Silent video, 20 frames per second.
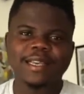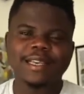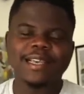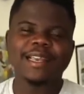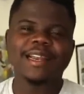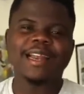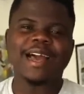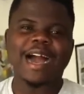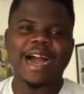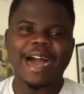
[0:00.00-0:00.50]

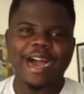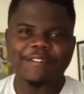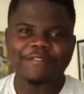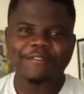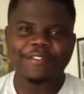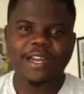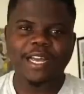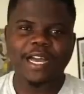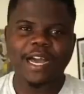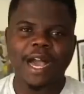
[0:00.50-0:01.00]
in
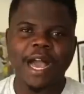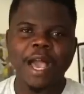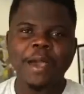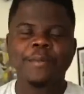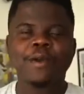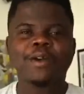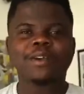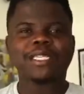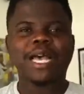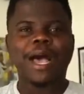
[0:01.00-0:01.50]
Africa,
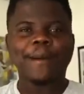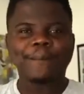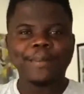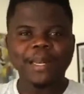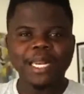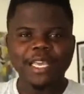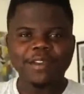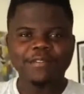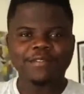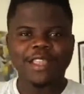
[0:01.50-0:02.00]
because I
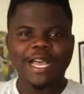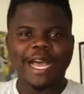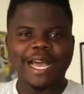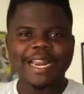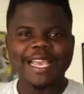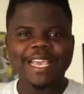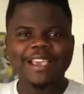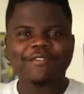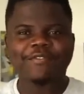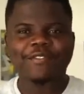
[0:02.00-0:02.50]
believe
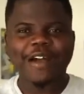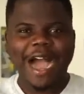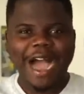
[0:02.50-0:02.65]
that if